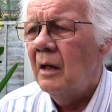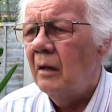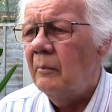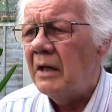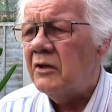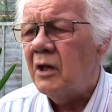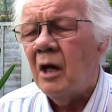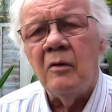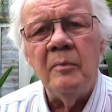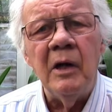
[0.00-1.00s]

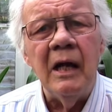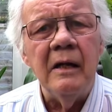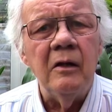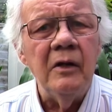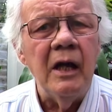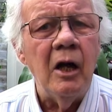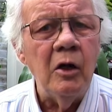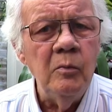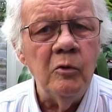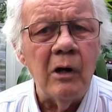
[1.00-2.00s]
Mexico are playing on their
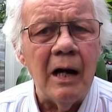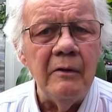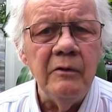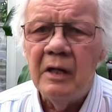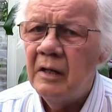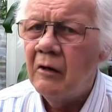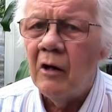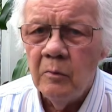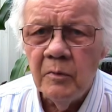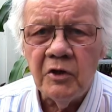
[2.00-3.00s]
home ground in
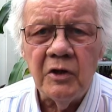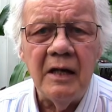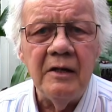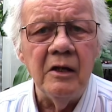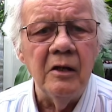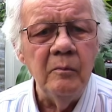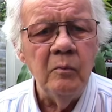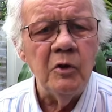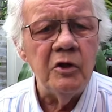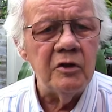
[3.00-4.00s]
their own
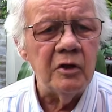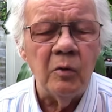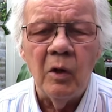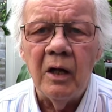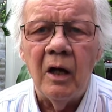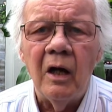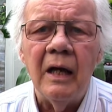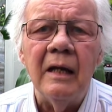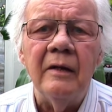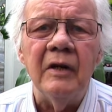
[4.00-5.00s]
stadium, which is at quite a
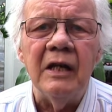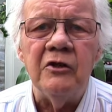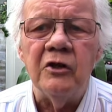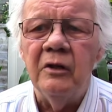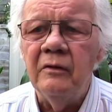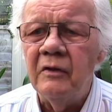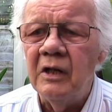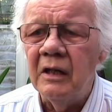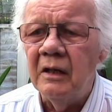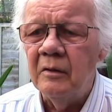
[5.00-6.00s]
high elevation for
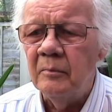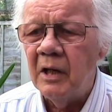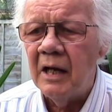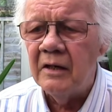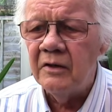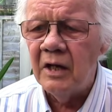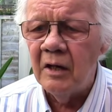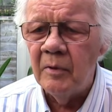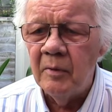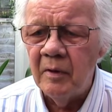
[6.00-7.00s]
the England players.
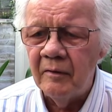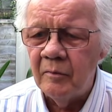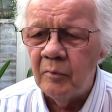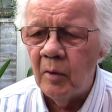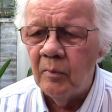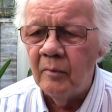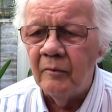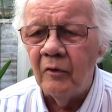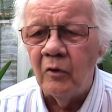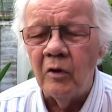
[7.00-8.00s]
That'll be a bit of a problem
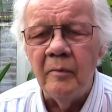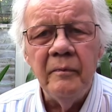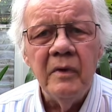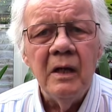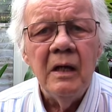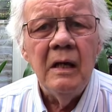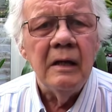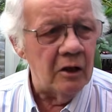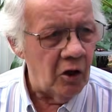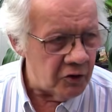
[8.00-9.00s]
for them.
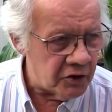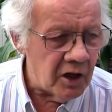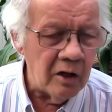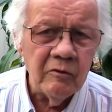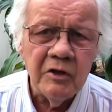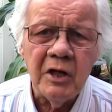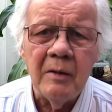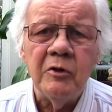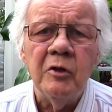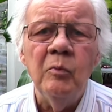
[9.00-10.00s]
Hostile
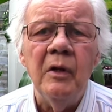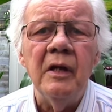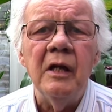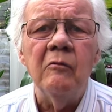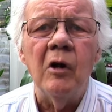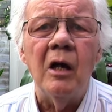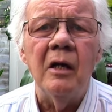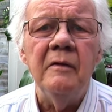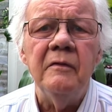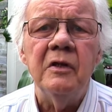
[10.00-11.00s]
reception when they
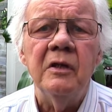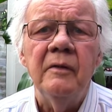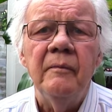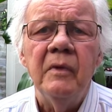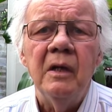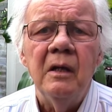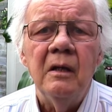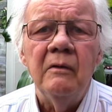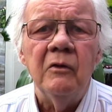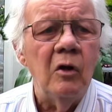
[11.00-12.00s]
arrived.
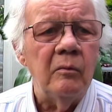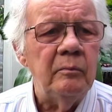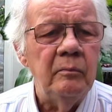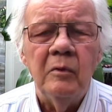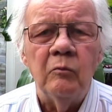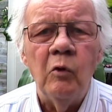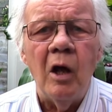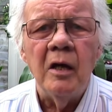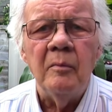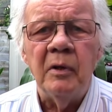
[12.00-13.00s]
They've got
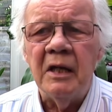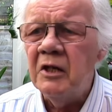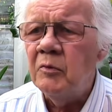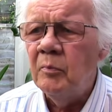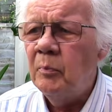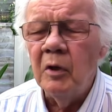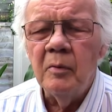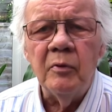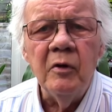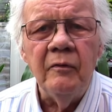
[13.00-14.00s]
riot police with
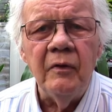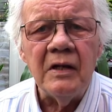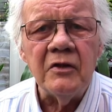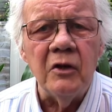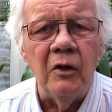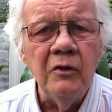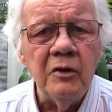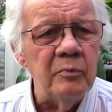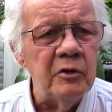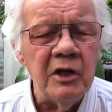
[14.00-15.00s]
bulletproof vests on
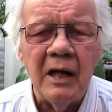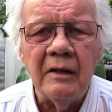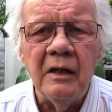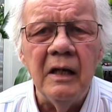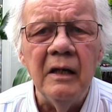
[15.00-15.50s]
to protect the